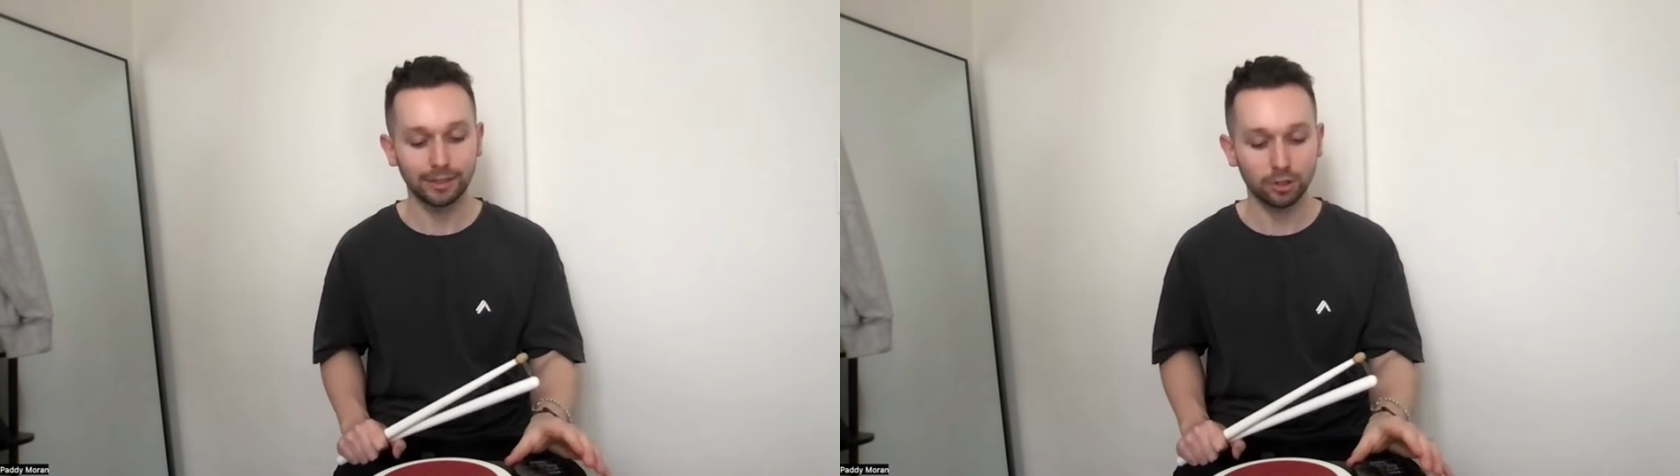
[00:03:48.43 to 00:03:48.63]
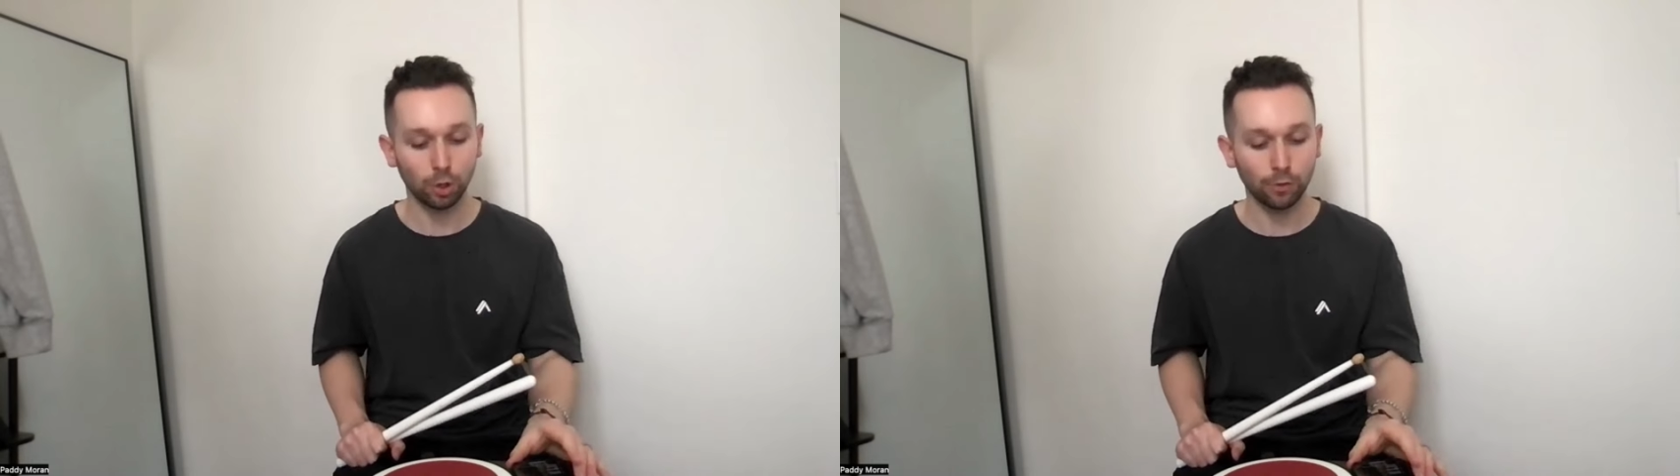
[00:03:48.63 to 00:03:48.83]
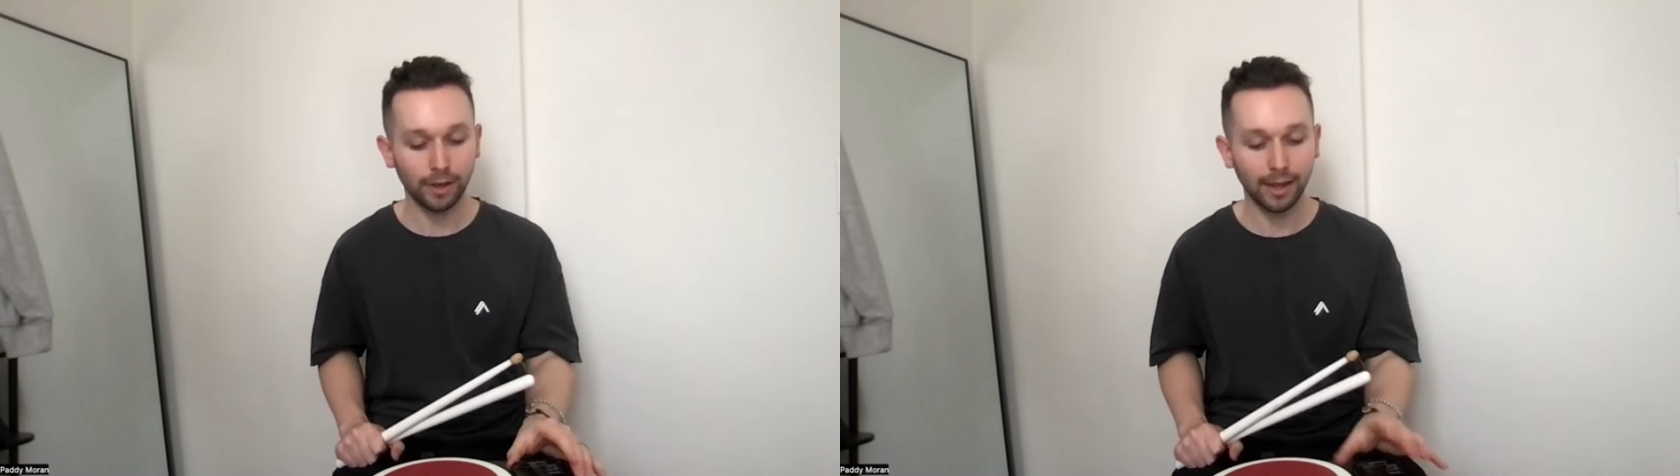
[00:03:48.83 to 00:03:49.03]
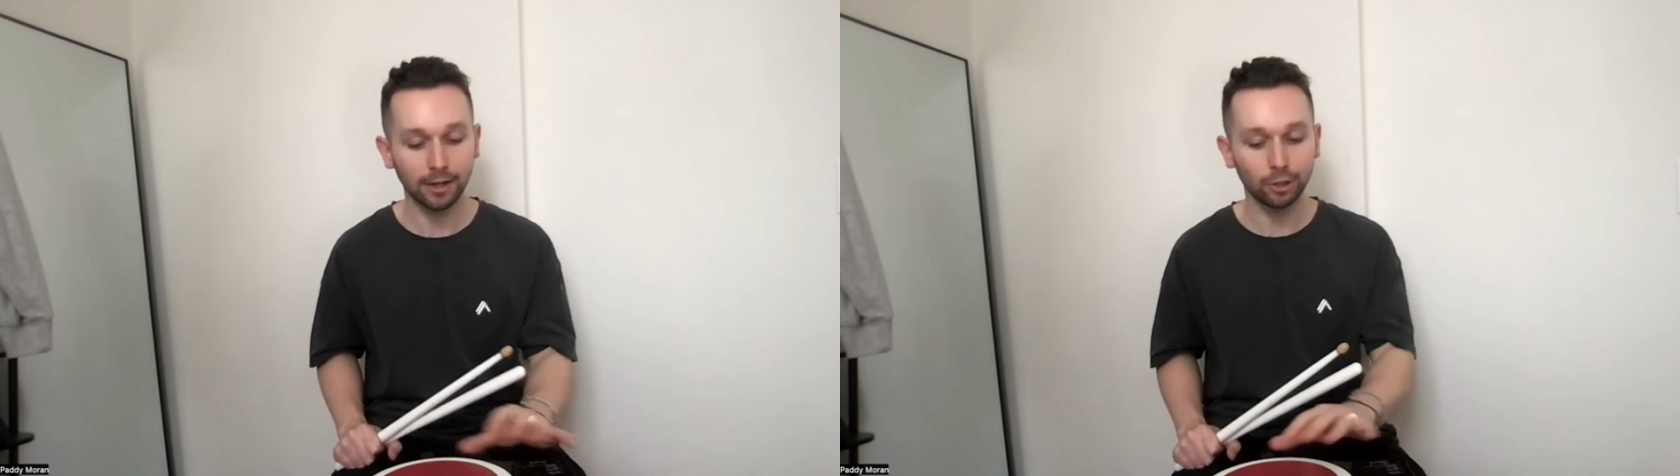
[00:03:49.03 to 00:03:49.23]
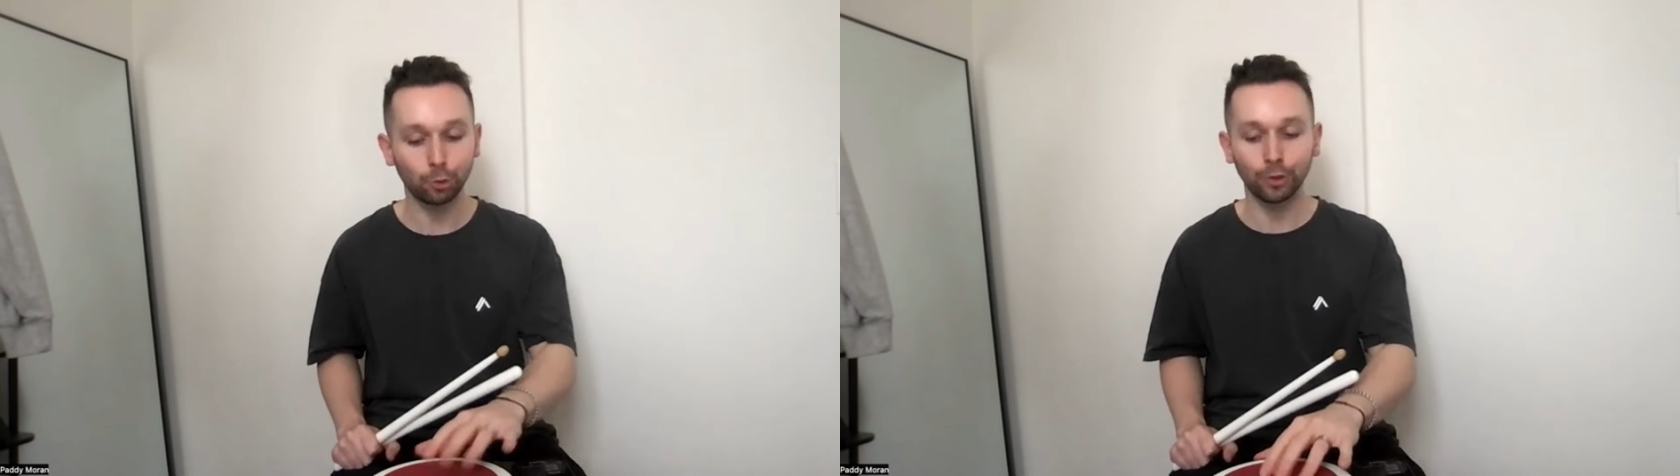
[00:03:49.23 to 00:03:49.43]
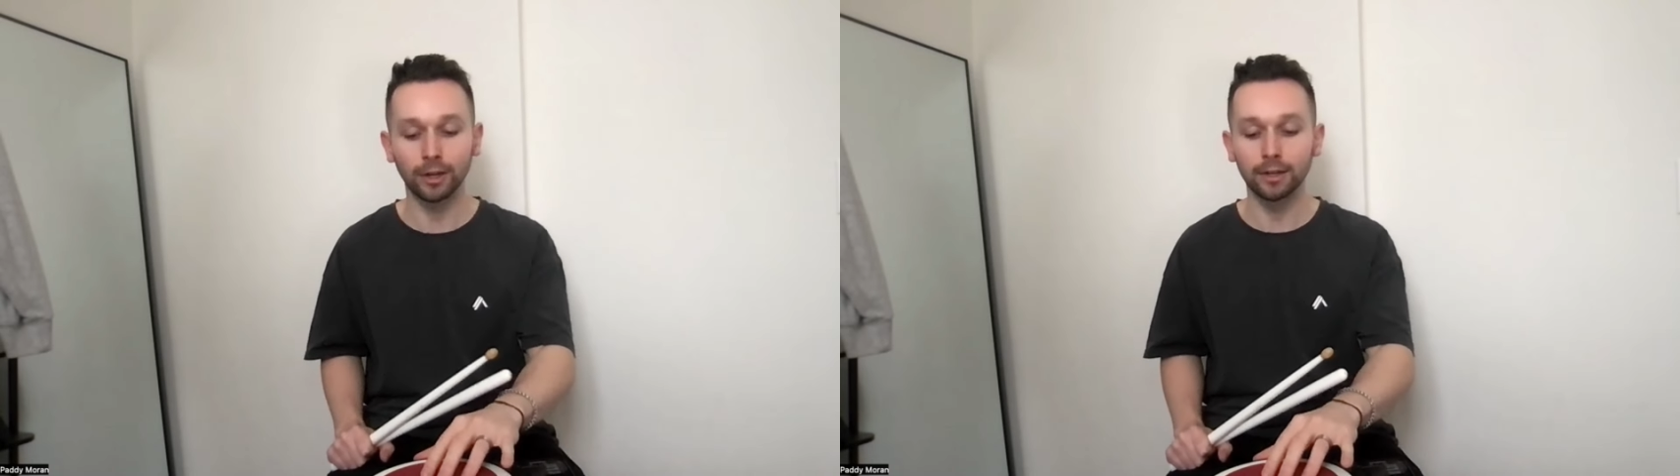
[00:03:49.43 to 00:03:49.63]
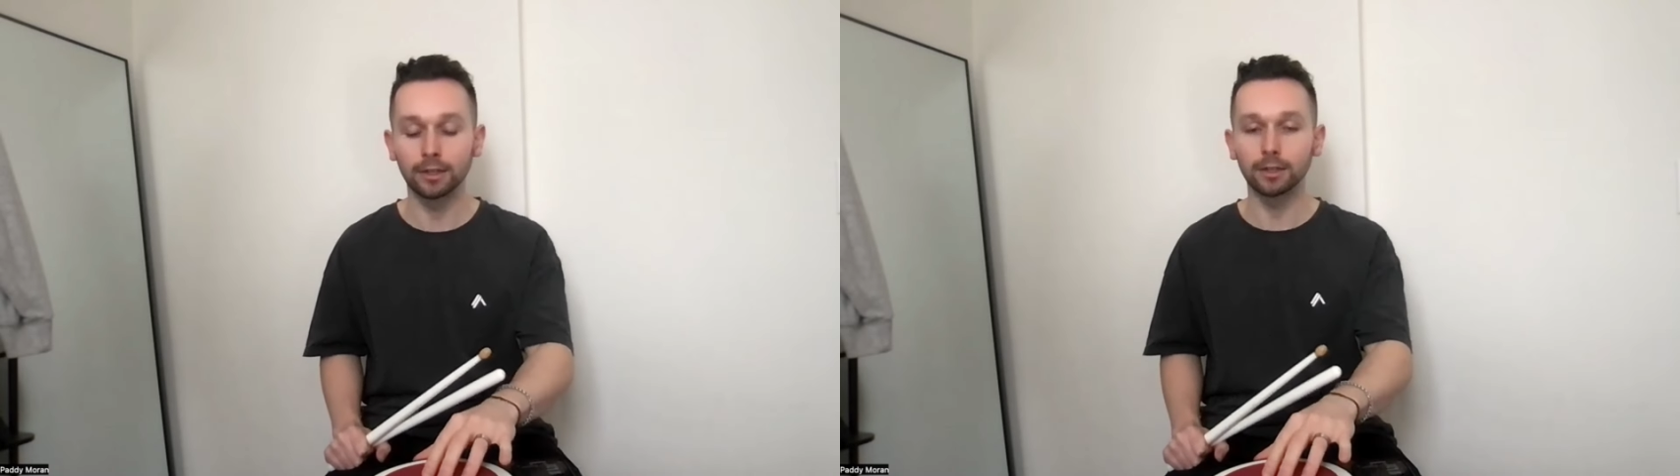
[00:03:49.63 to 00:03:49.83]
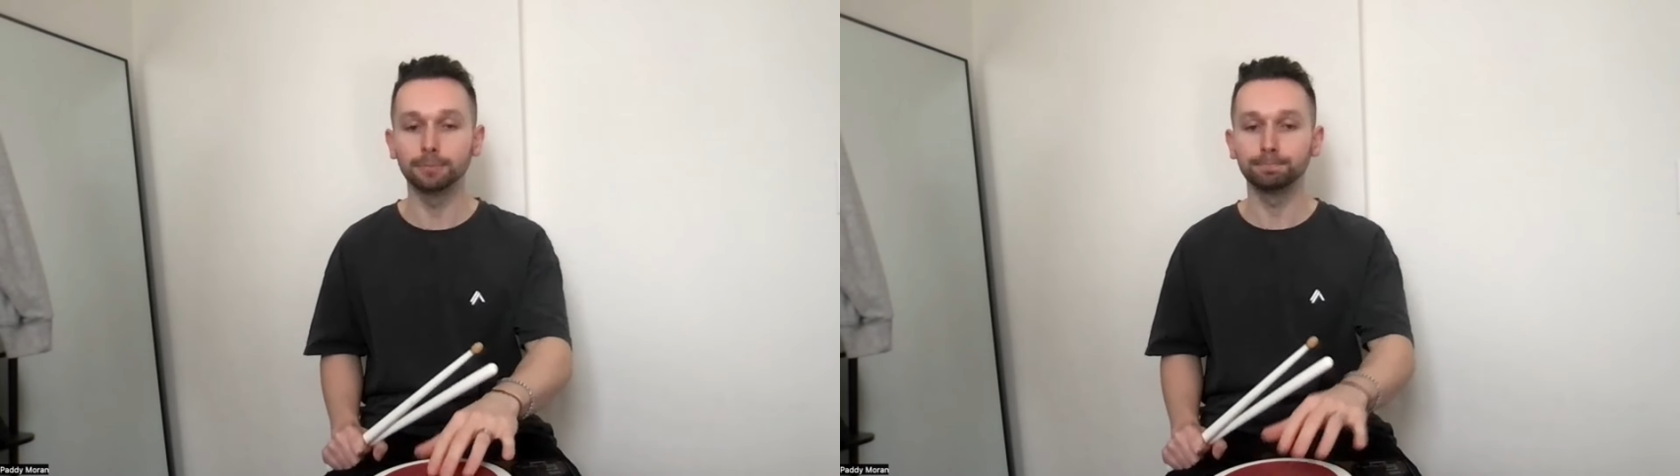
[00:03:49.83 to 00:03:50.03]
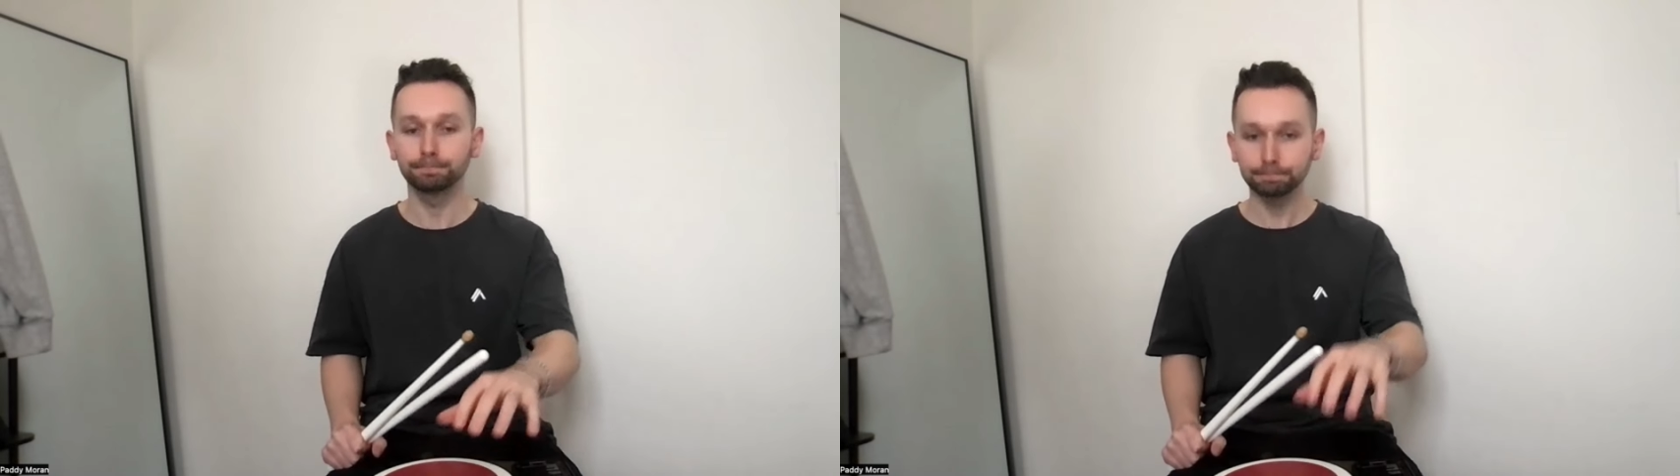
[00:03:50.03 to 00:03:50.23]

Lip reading: go over how to create a